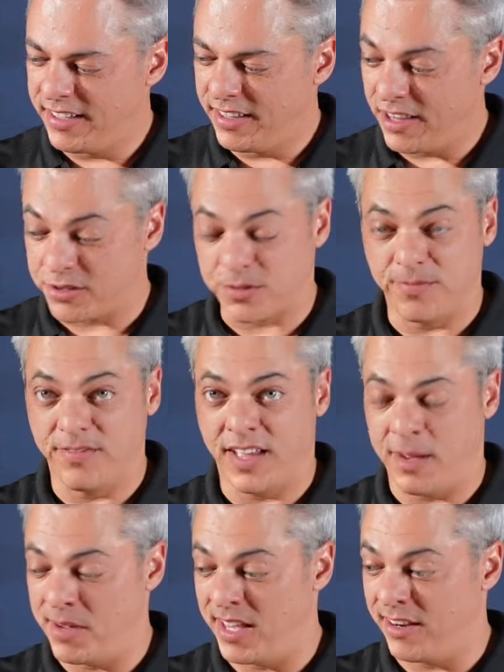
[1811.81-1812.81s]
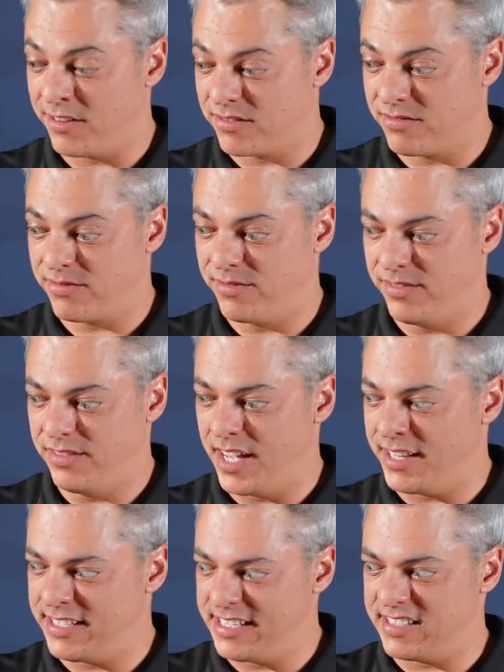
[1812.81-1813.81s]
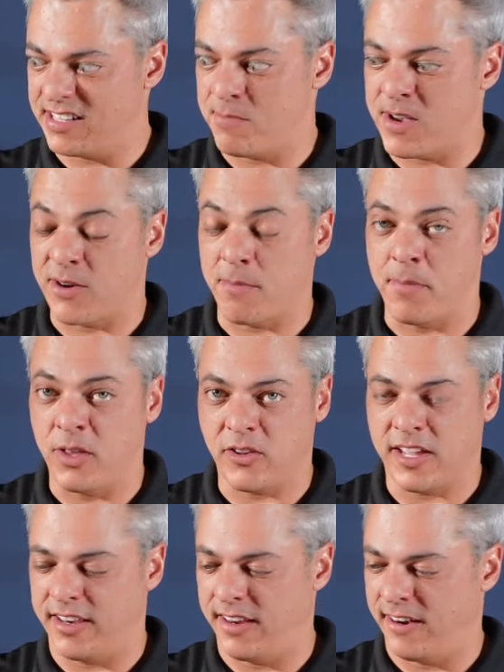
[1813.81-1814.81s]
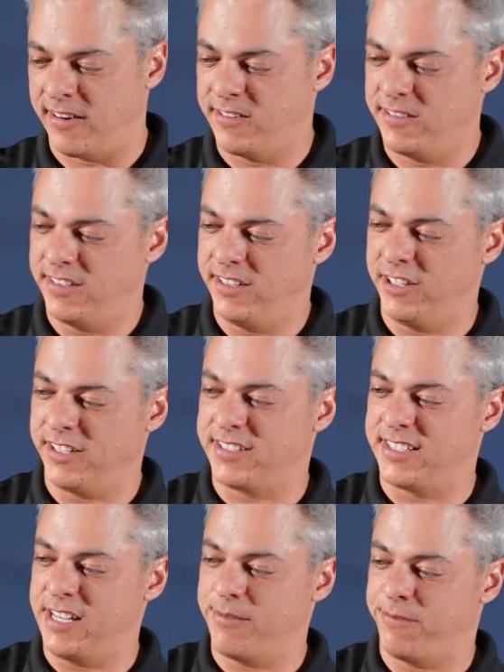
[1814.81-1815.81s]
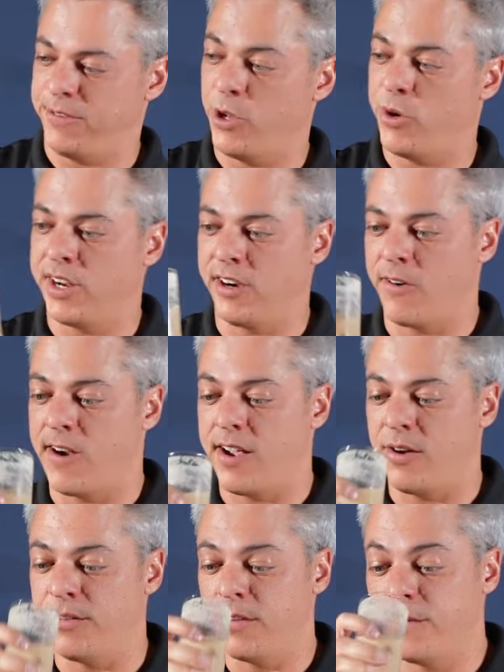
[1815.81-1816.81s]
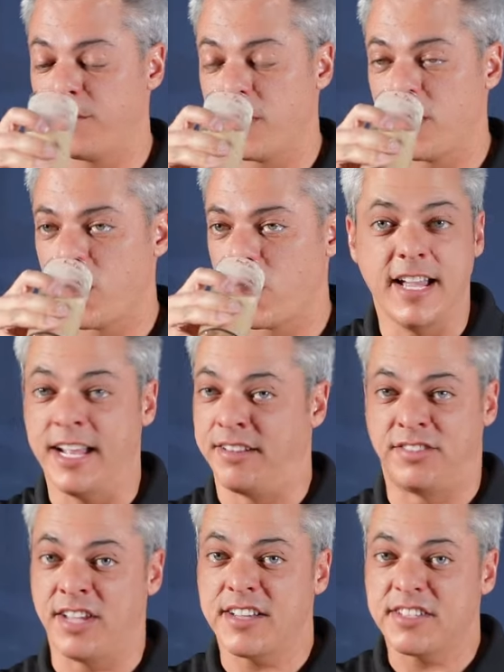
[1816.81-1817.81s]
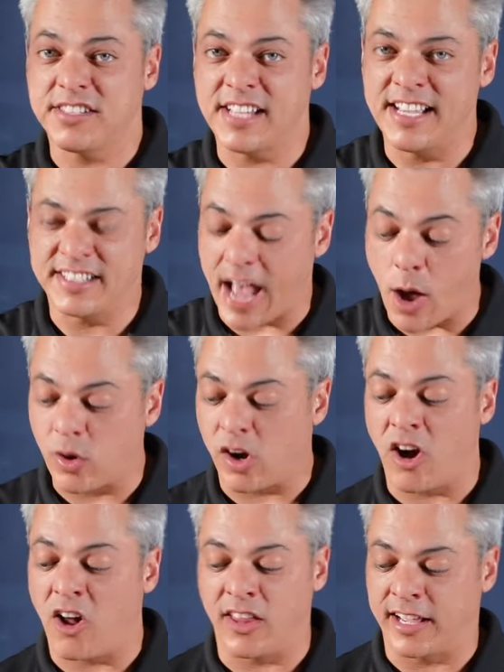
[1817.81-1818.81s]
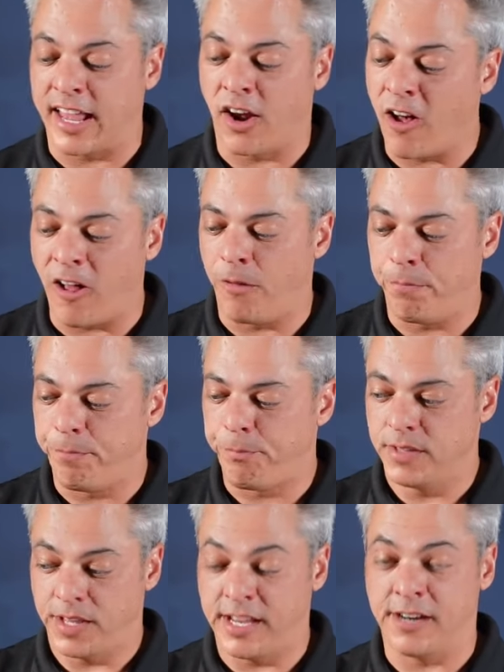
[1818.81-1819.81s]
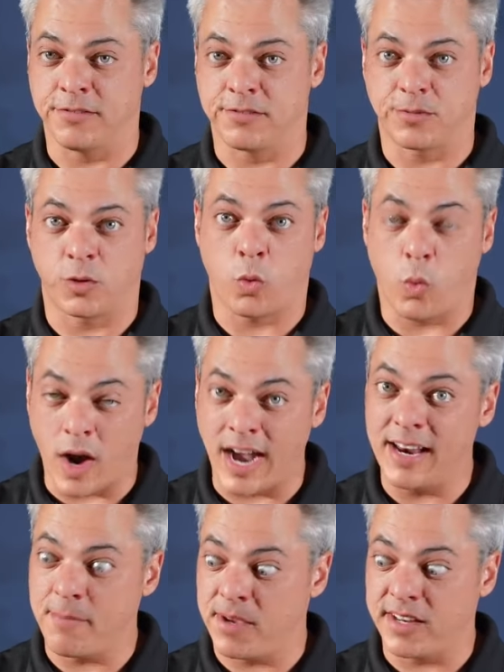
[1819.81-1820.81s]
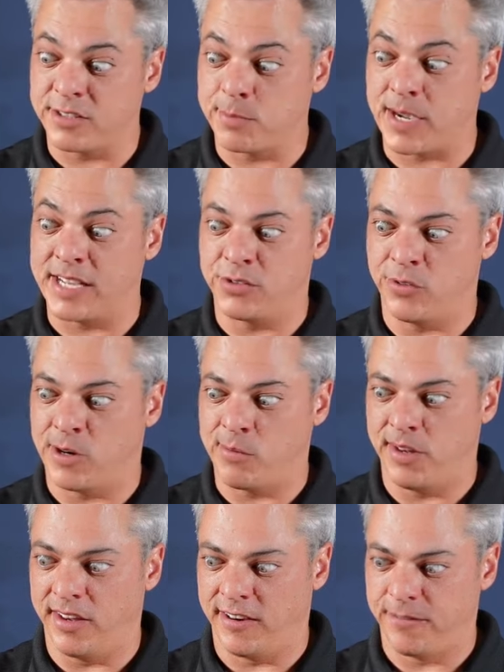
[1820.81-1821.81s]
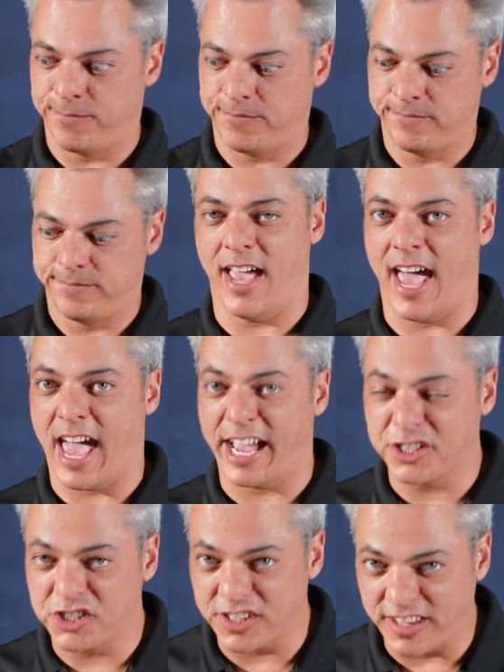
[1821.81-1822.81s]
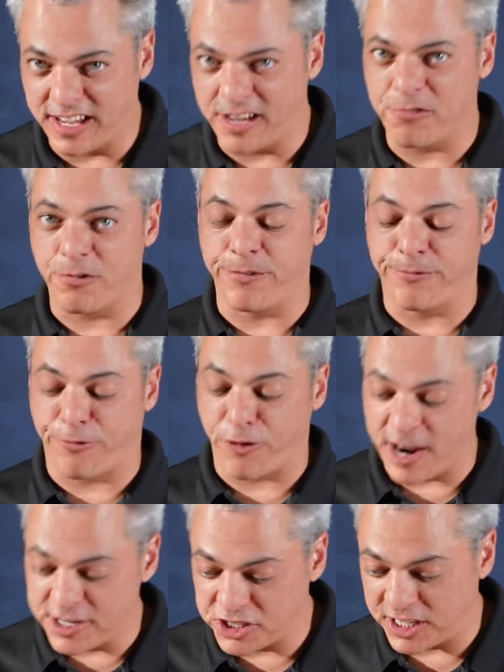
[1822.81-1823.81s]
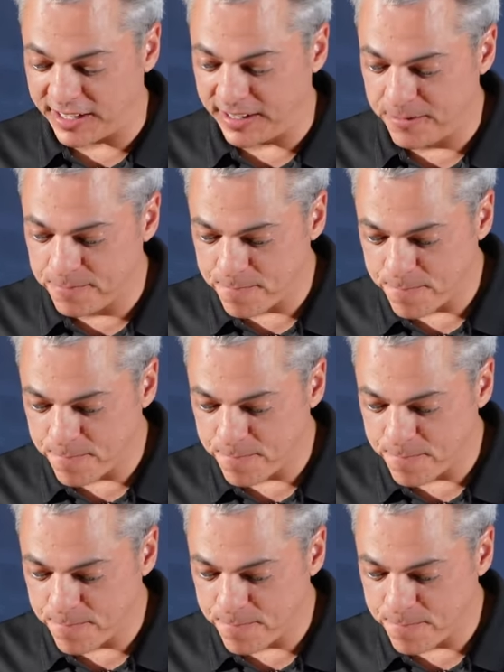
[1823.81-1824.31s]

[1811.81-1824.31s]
There's a decent amount of milk in there. You can see it floating around. It doesn't taste alcoholic at all. There's quite a bit of spiced rum in there. Actually refreshing.